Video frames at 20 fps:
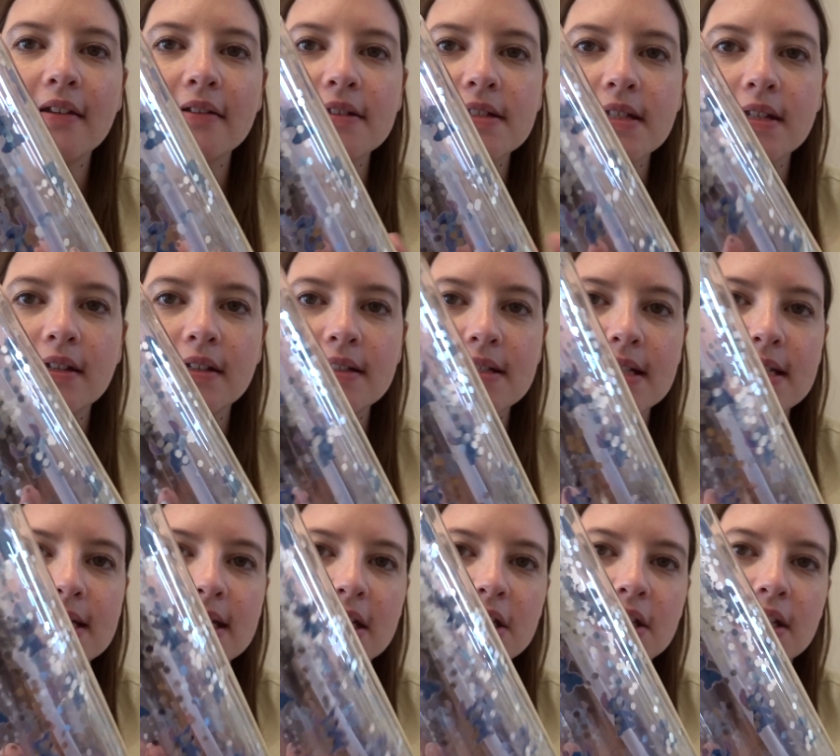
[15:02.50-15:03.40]
lots and lots of
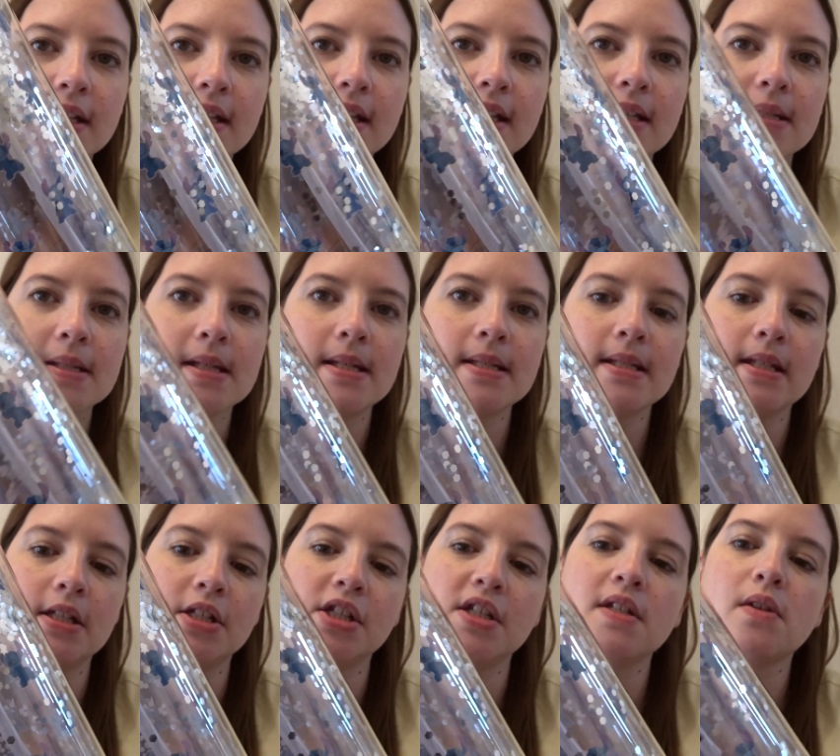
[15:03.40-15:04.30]
Stitches, because
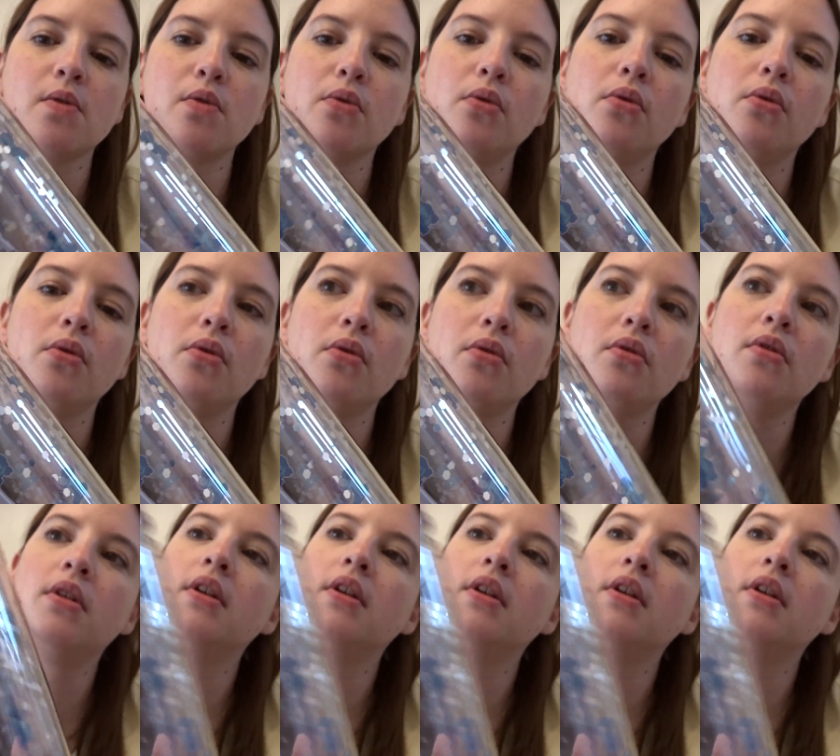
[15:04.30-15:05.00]
Stitch is cool.